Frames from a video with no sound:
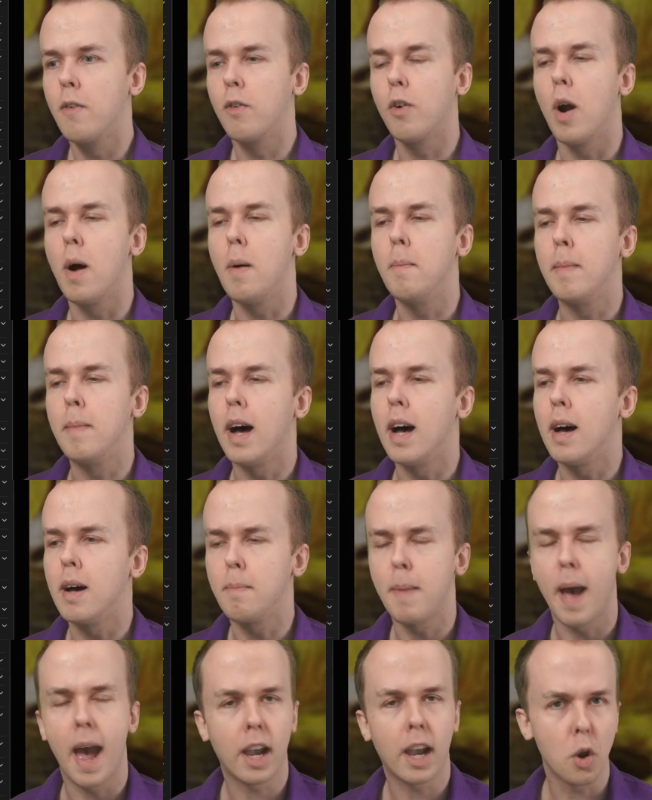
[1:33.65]
from
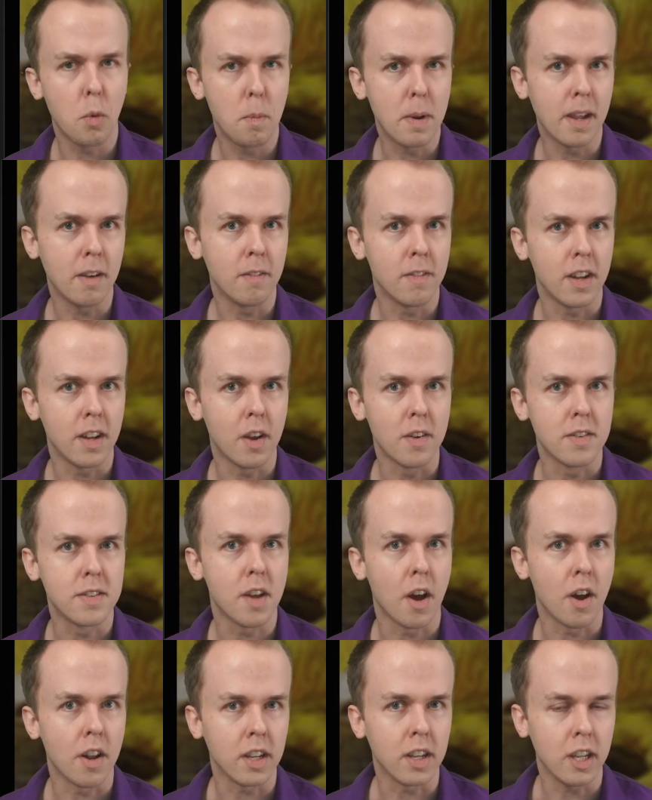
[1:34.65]
pack opening
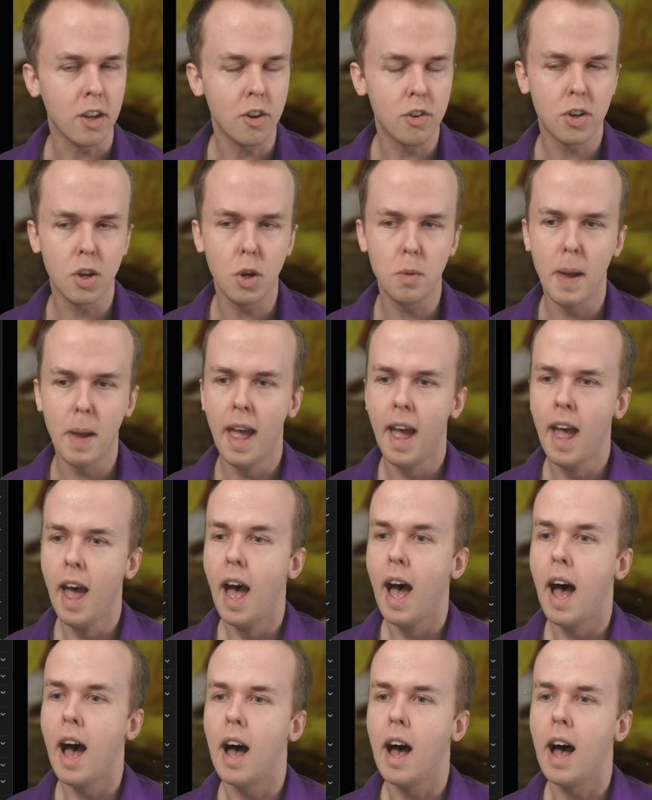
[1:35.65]
videos on YouTube.